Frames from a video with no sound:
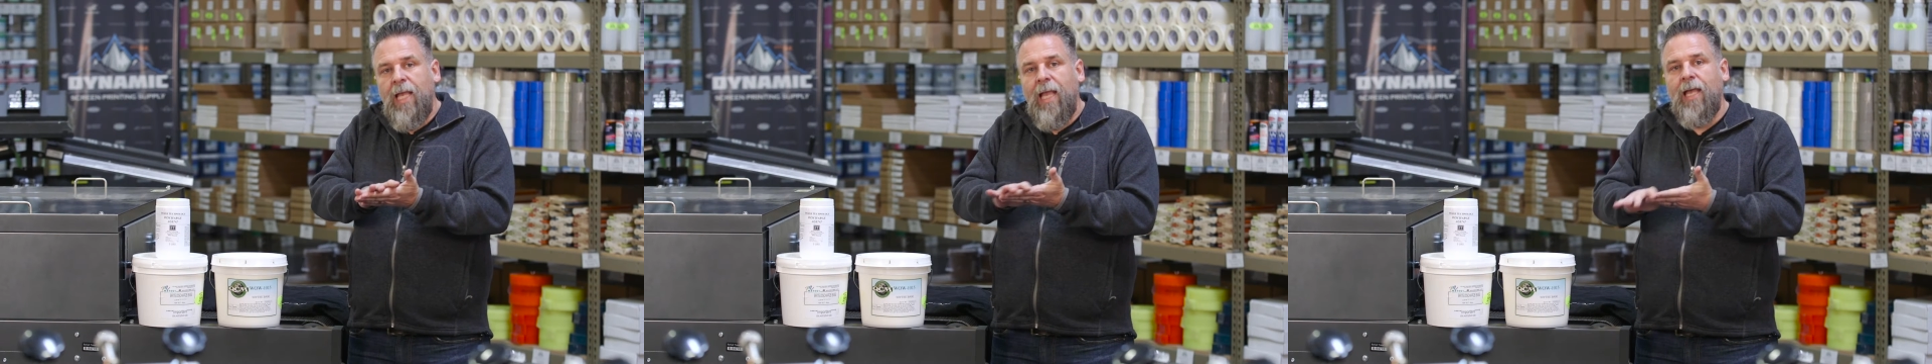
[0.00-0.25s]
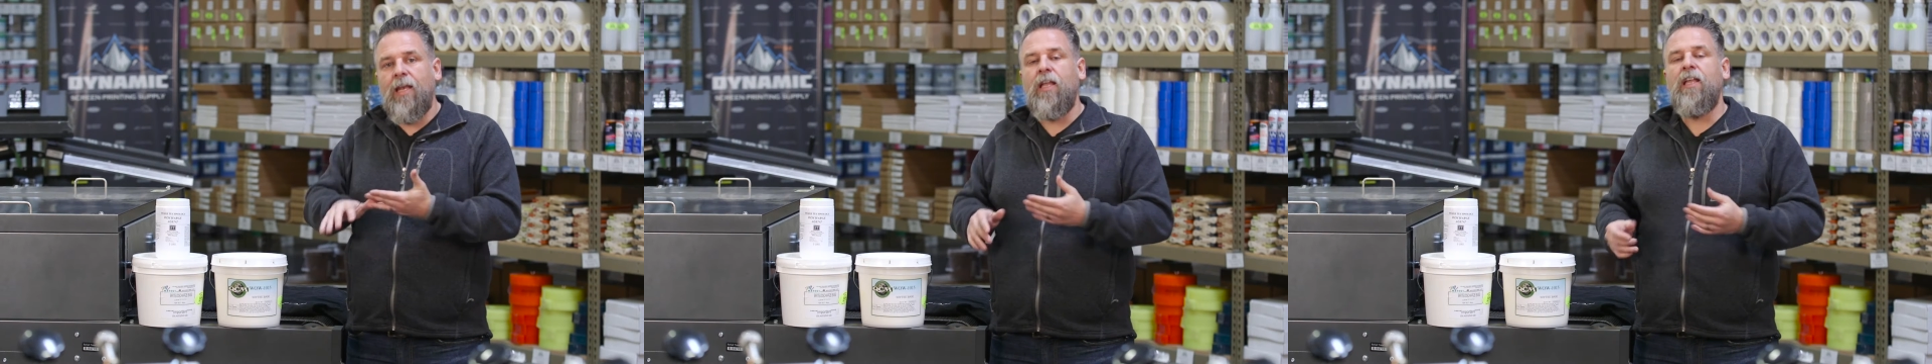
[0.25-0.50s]

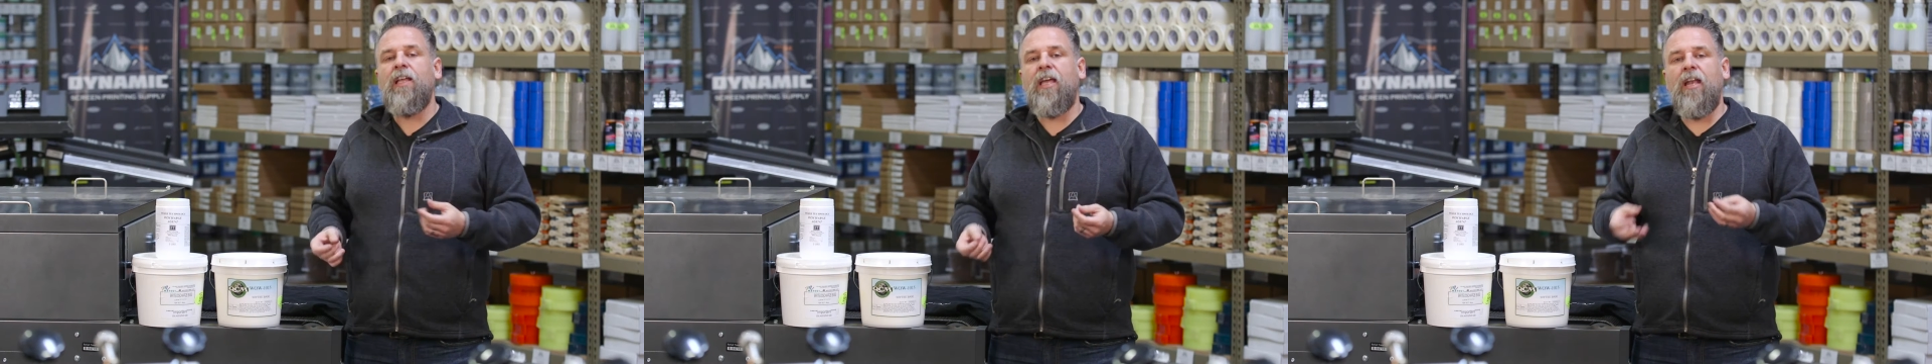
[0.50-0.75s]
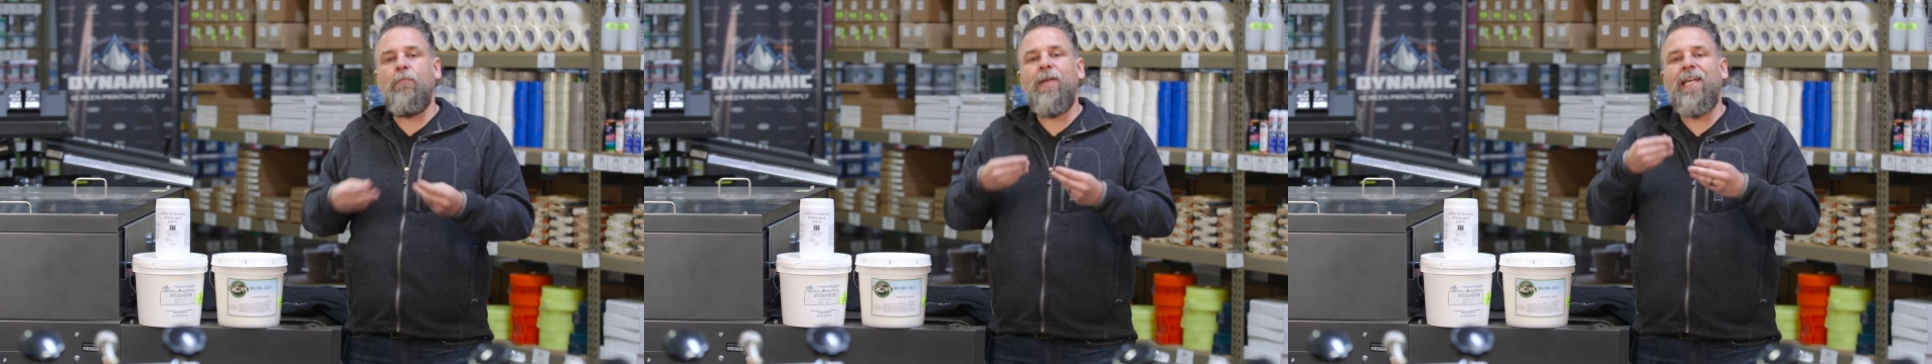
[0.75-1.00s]
hand.
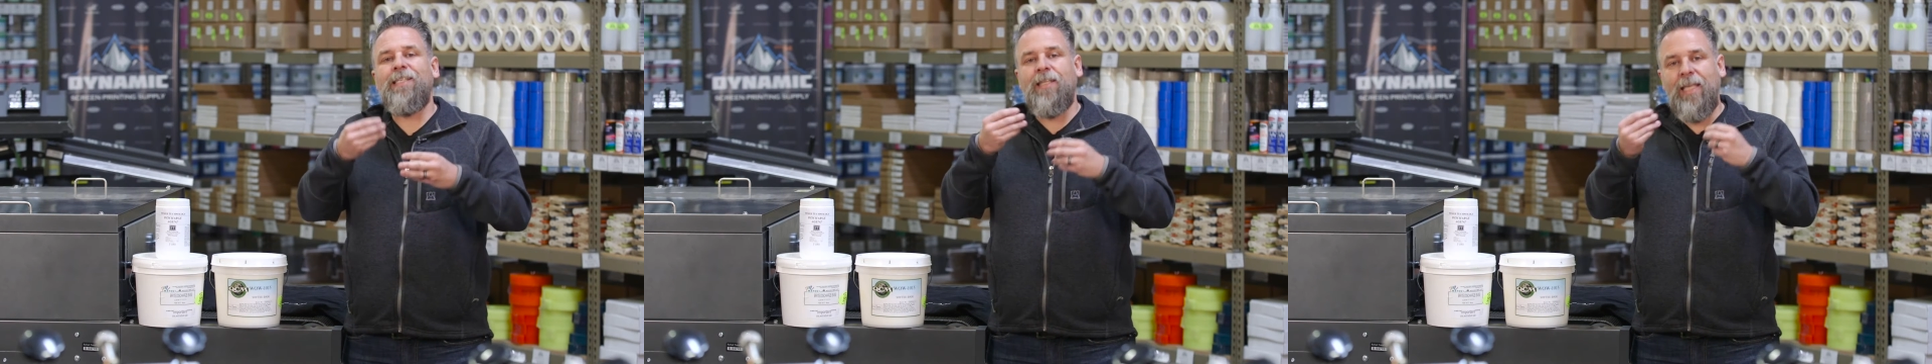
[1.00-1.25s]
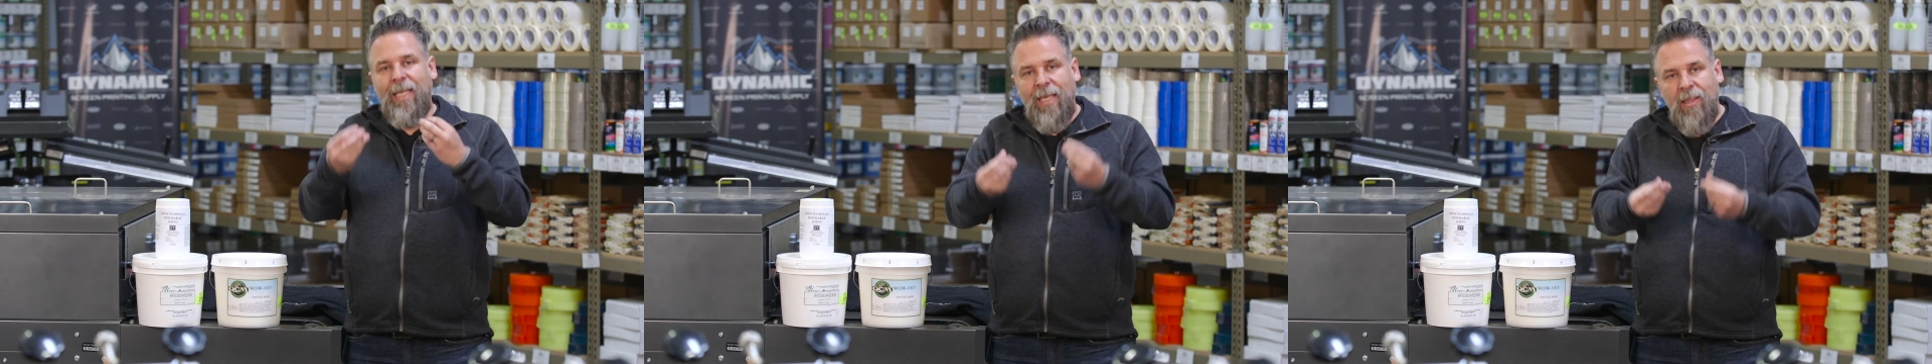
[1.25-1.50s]
Kind of makes
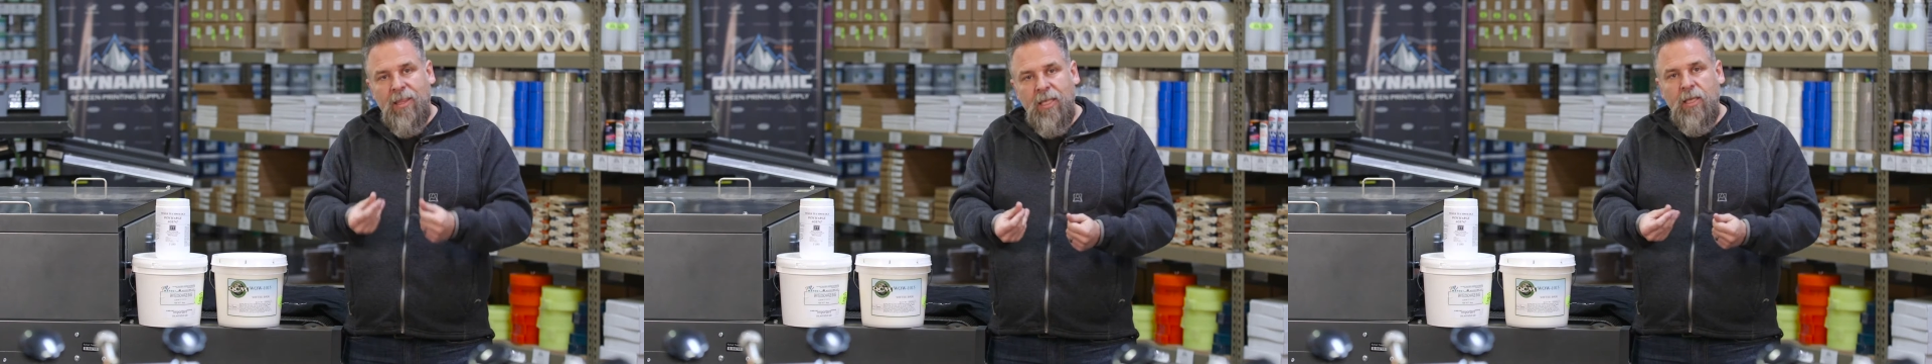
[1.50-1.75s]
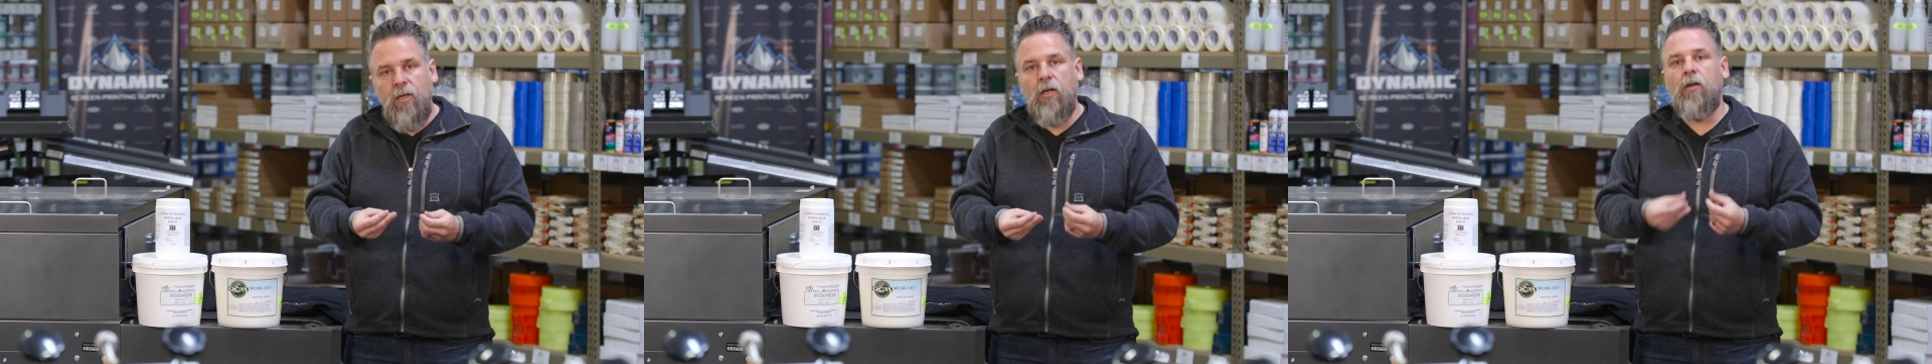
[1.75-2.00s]
the ink
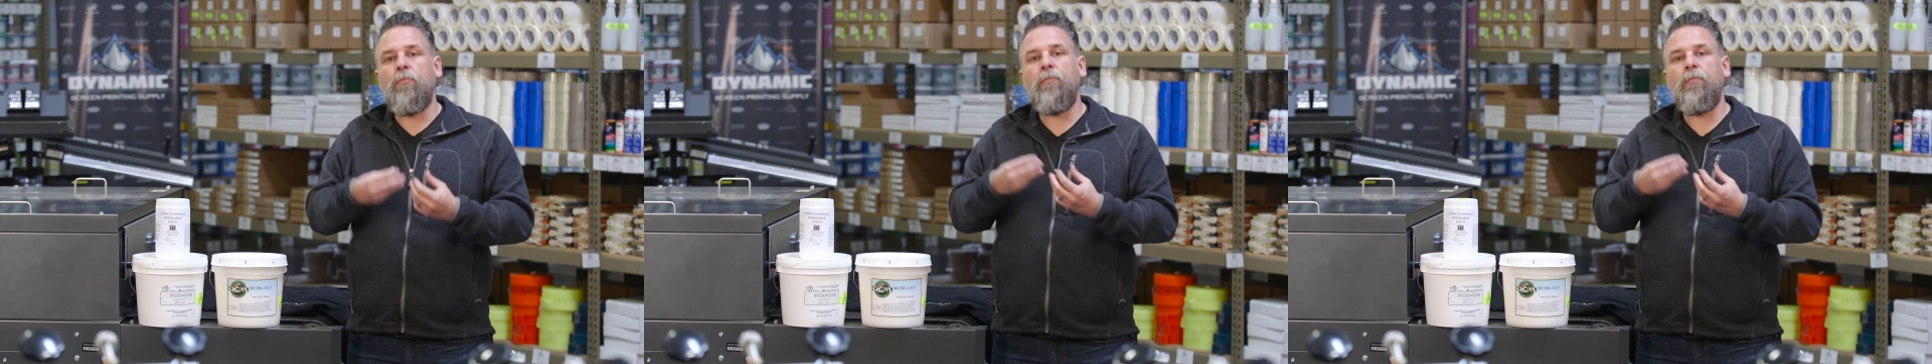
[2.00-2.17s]
thinner,